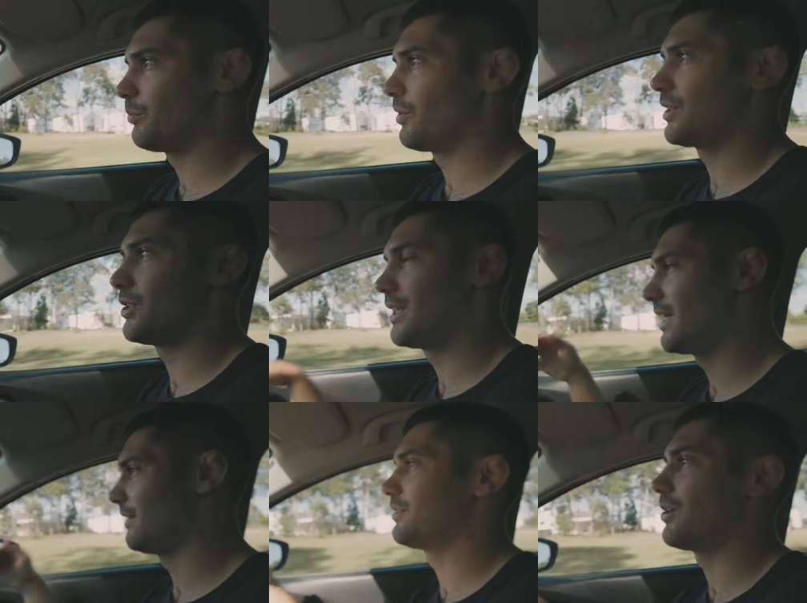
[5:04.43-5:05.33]
of pressure to
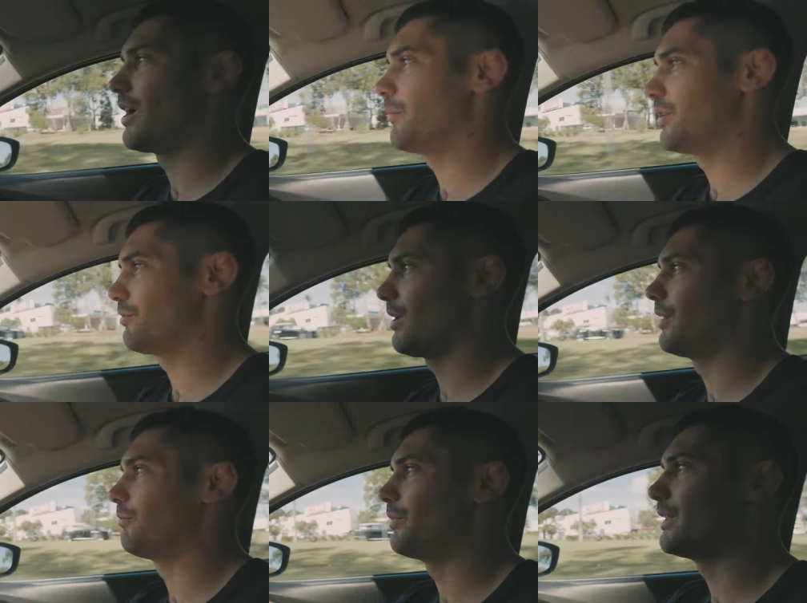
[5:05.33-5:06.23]
get the timings
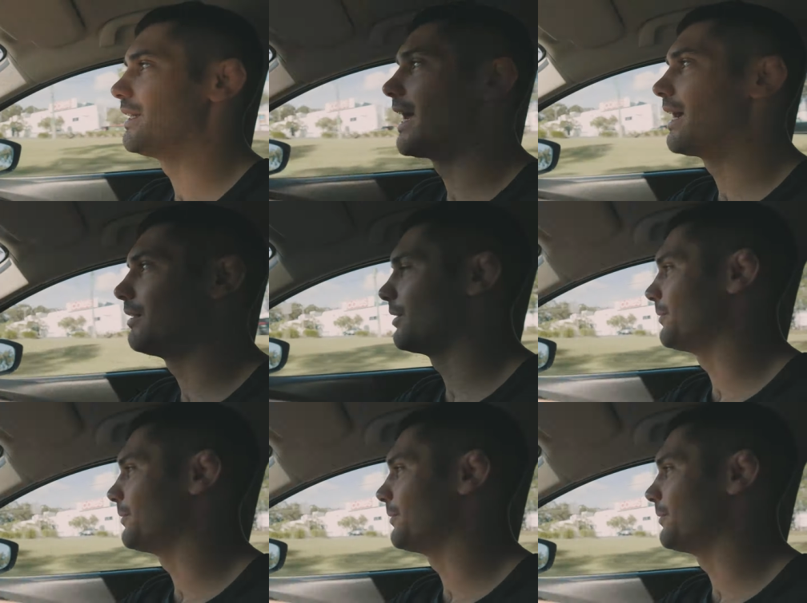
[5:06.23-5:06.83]
right and really nail